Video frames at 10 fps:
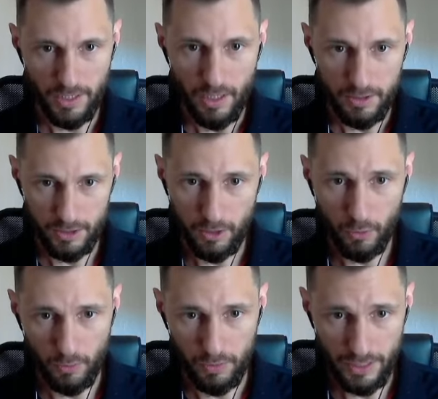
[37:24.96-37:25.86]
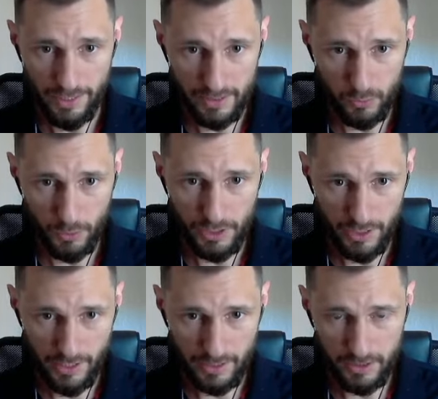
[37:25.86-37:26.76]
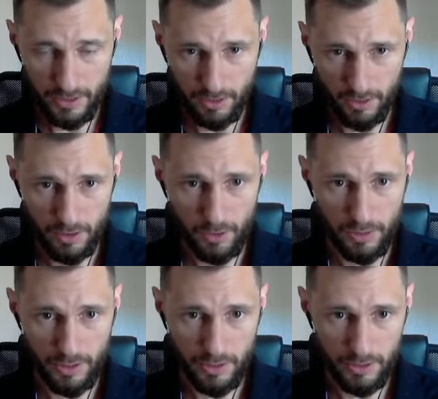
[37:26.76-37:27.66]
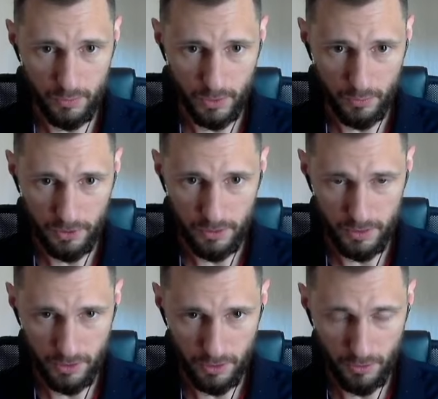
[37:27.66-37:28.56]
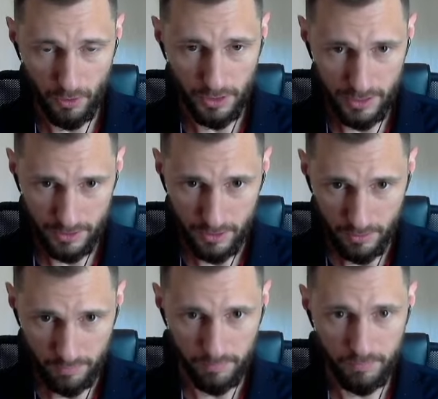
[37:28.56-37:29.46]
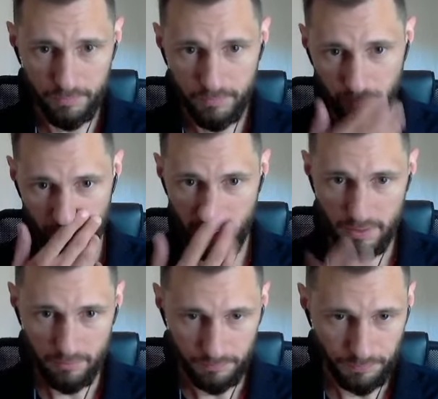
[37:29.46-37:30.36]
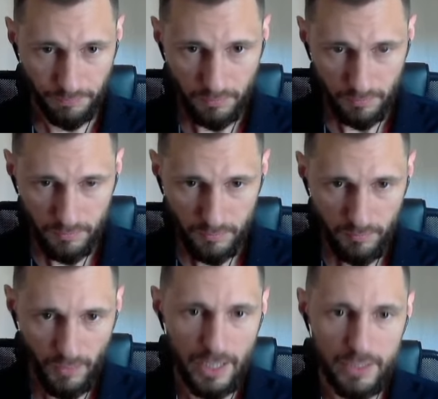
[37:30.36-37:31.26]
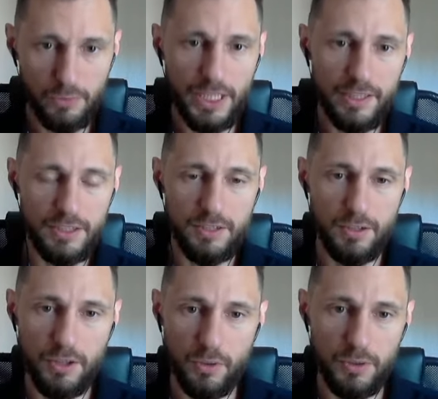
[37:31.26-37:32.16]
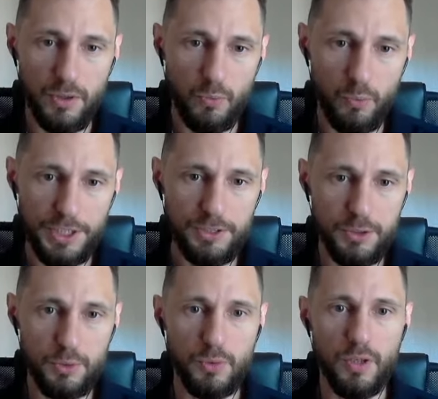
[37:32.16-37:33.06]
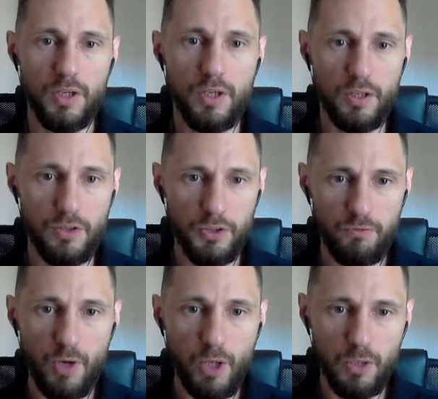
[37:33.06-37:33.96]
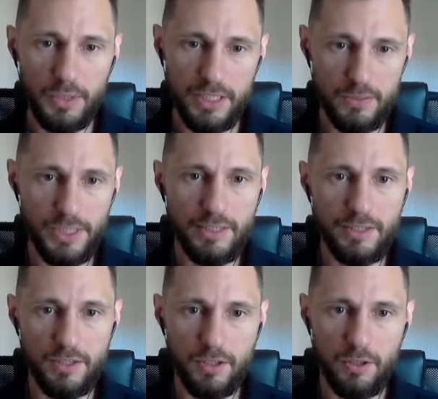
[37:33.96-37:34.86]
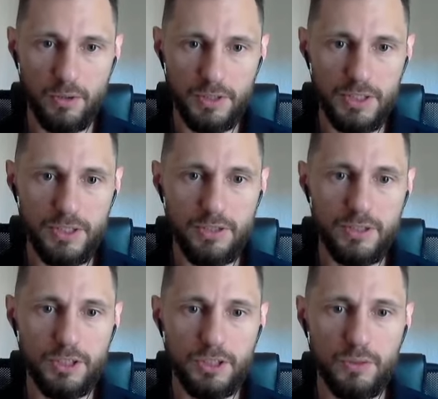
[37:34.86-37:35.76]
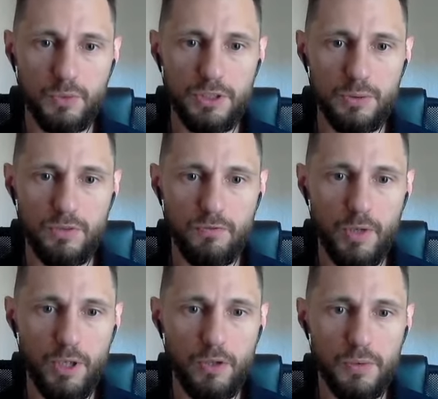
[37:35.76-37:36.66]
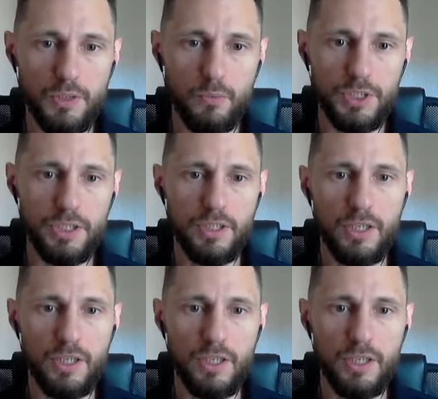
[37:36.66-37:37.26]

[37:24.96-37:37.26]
So as we exit the node, here's where we're using the on exit thing. As we exit the node, we do the following. As we exit the node on this transition, we do the following. We